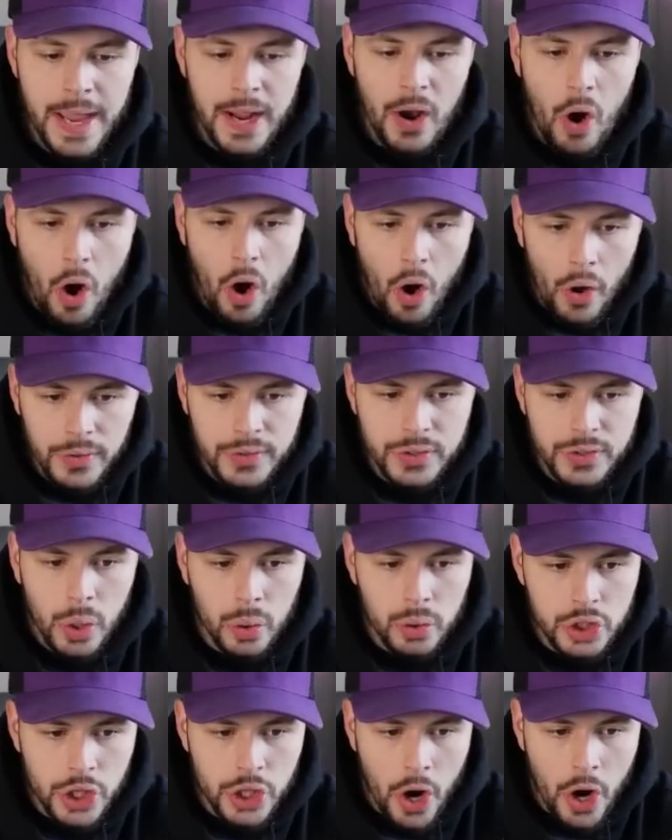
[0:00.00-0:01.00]
also
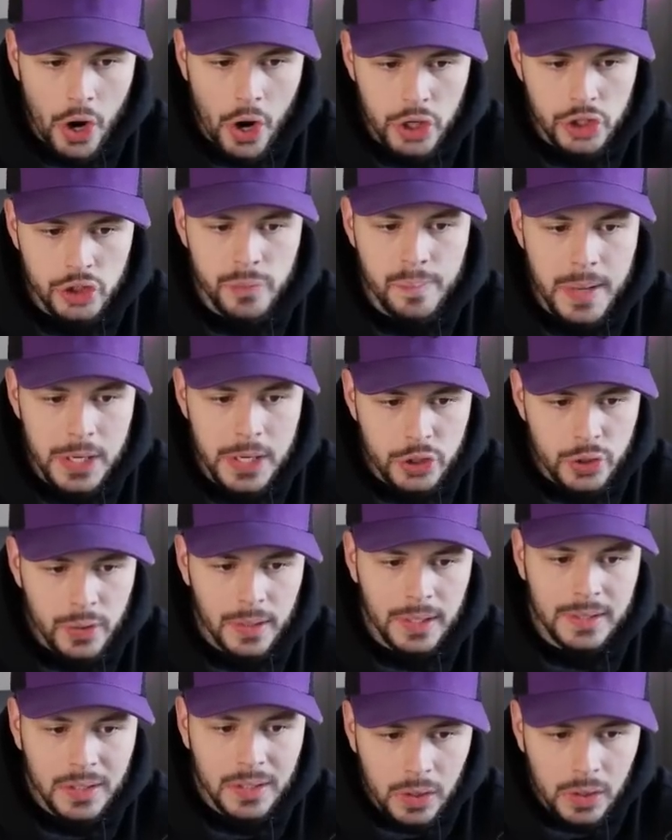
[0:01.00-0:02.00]
charged
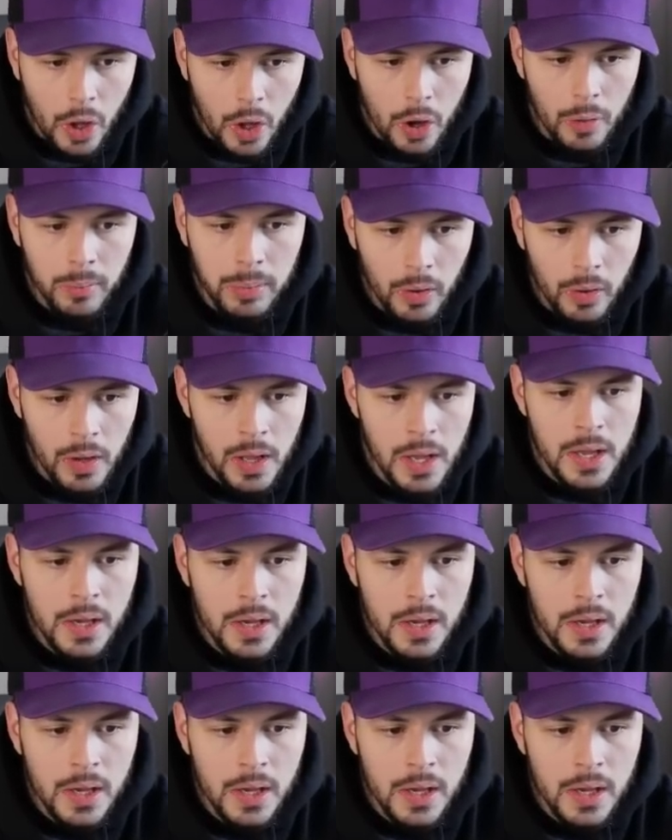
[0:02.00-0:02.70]
Bittrex Global